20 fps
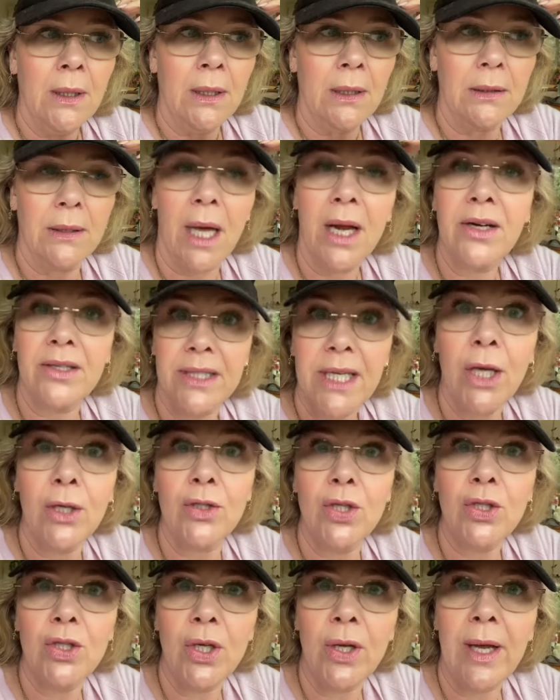learned how
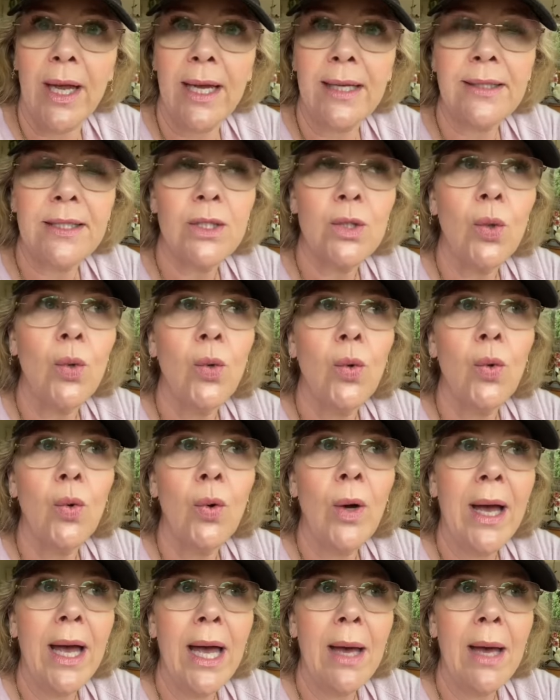to do it. So